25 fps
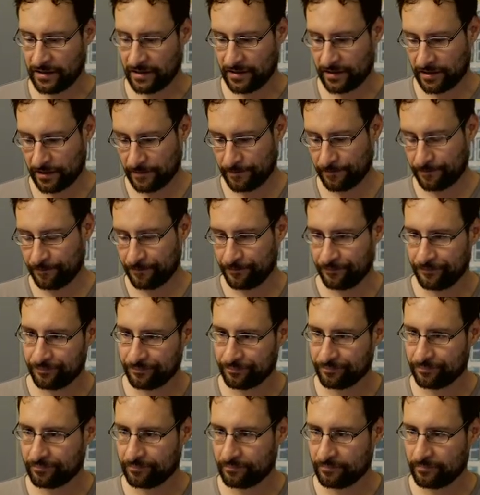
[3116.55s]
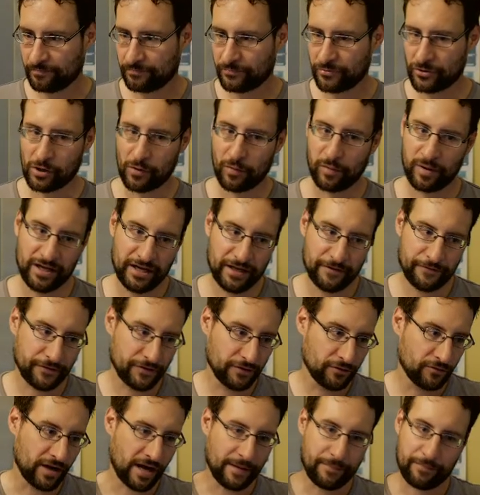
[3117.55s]
I
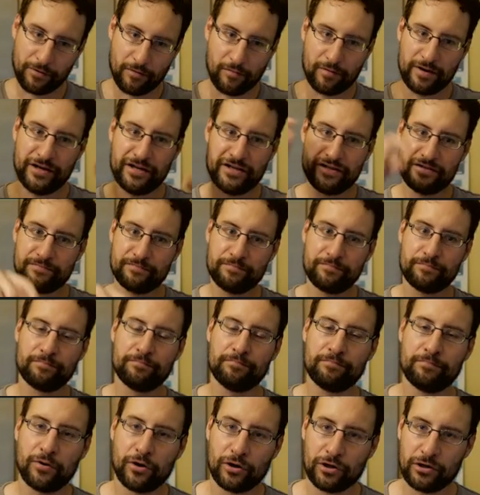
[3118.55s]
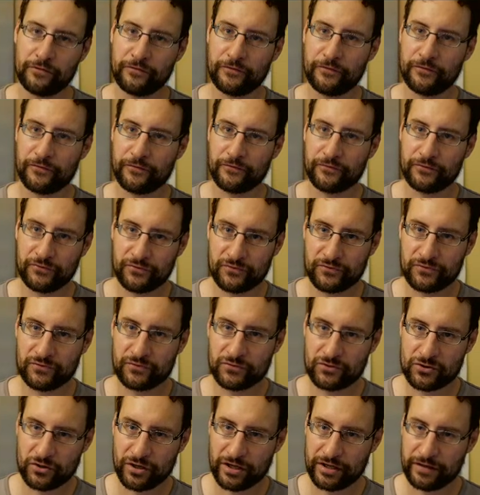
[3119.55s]
probably need to pull off.
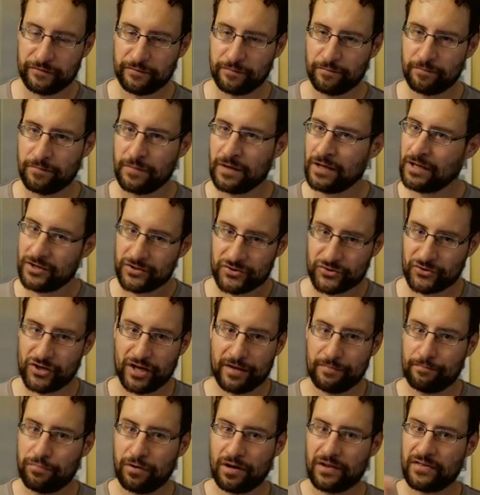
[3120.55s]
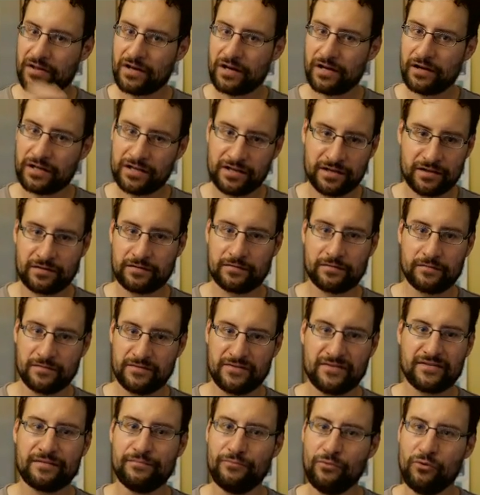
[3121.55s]
Should I bother
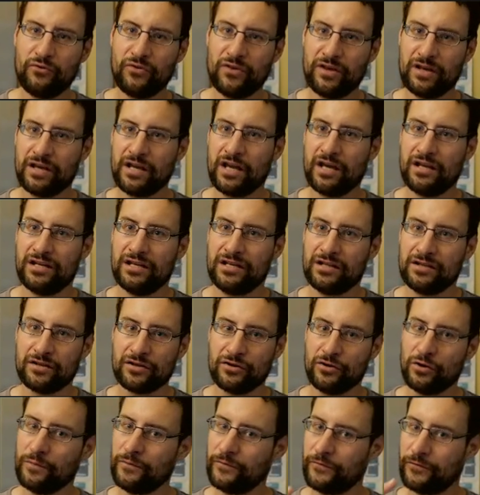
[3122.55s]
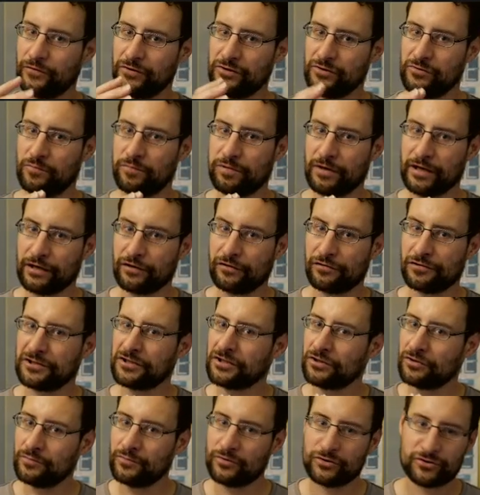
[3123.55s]
smoothing KDE and GNOME for you playing along at
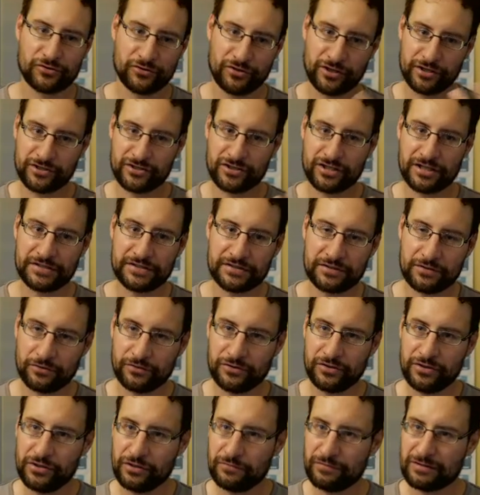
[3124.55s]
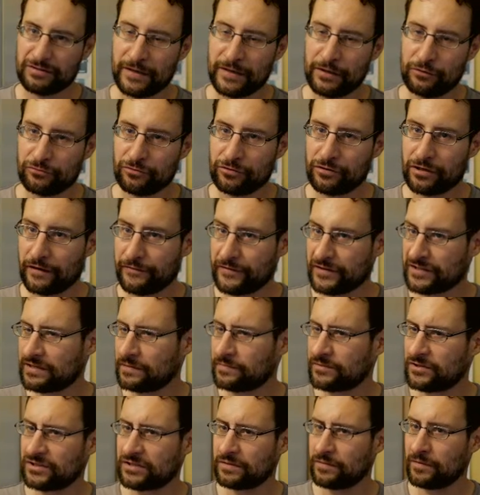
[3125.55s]
home, or should I just continue own graphics
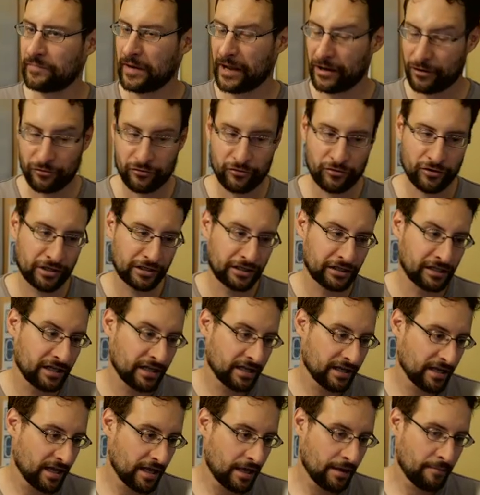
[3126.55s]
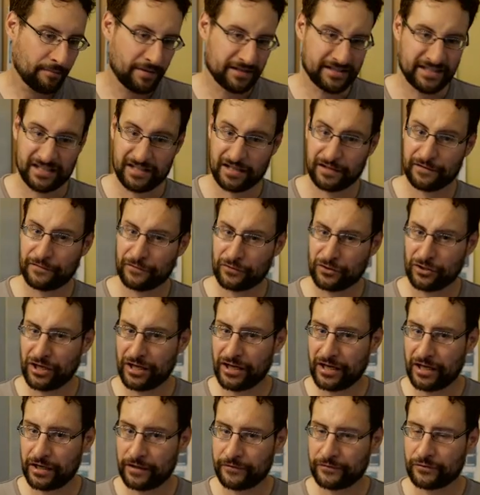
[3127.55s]
subsystem and microkernel? But that's it for
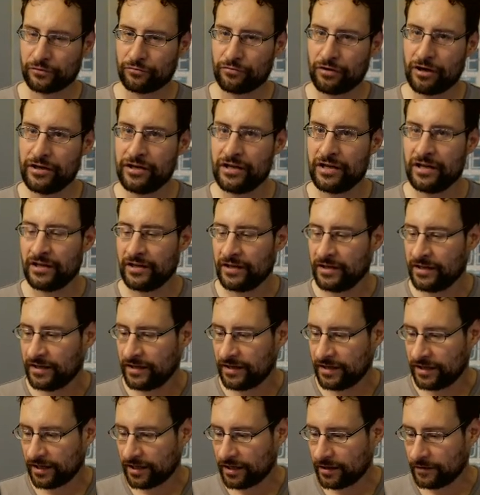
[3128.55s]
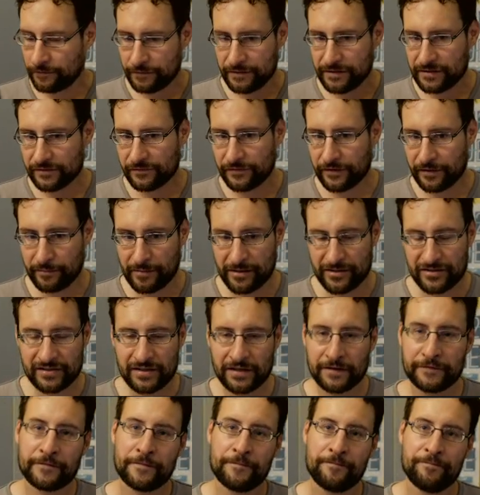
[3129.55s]
today. I have to run. Feed the family
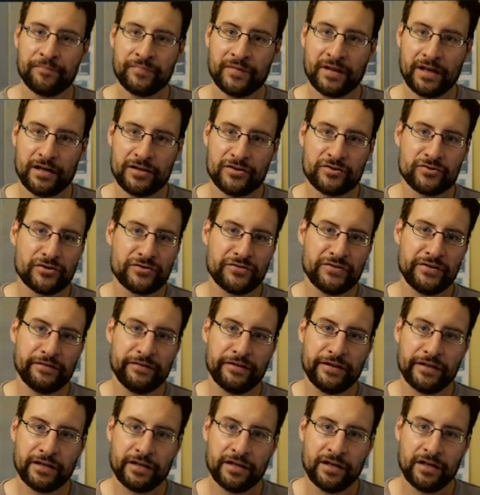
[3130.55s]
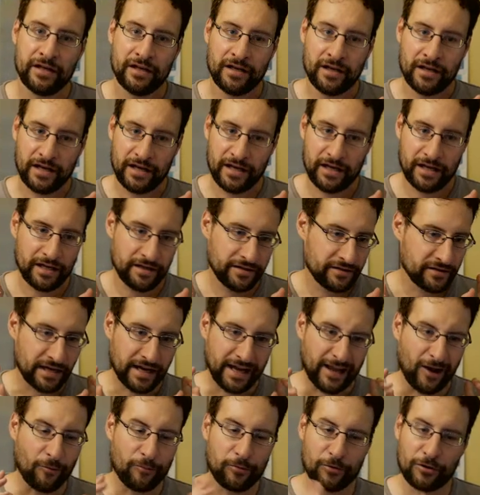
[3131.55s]
stuff. Enjoy the evening. And
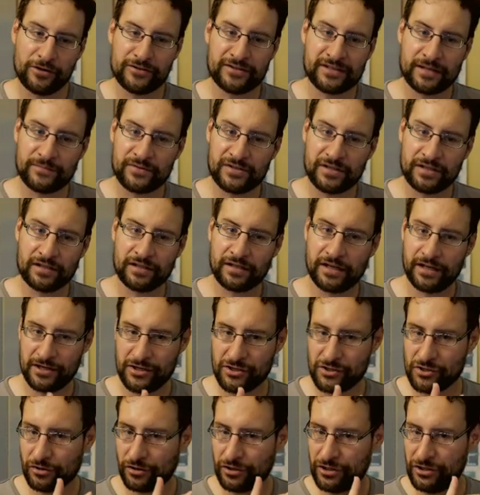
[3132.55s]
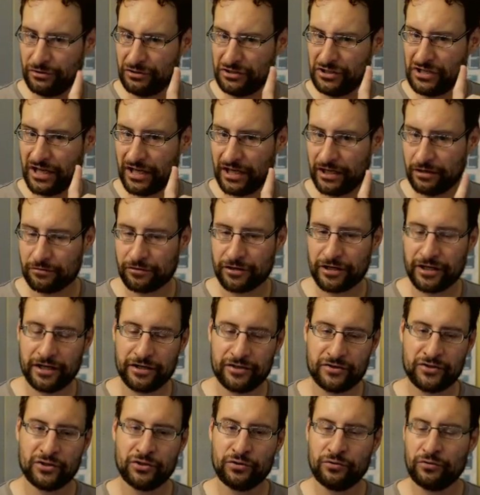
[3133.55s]
I hope you learned something. Enjoy your day or
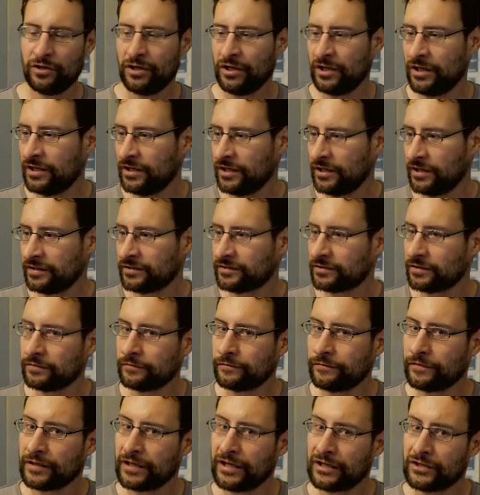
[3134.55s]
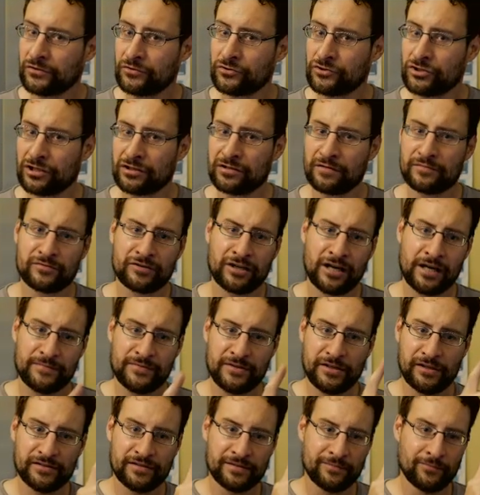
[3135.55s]
night too. Don't forget to check subscribe.
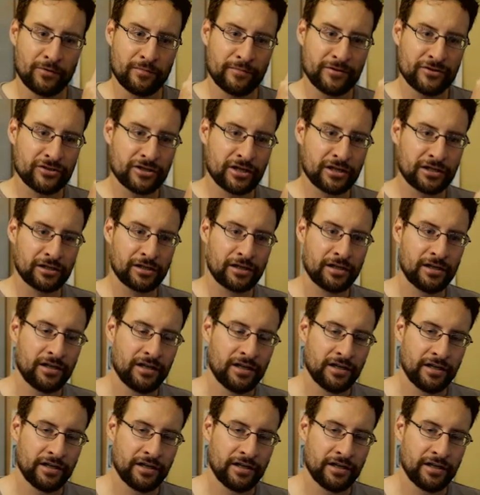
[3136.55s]
There is a moment channel.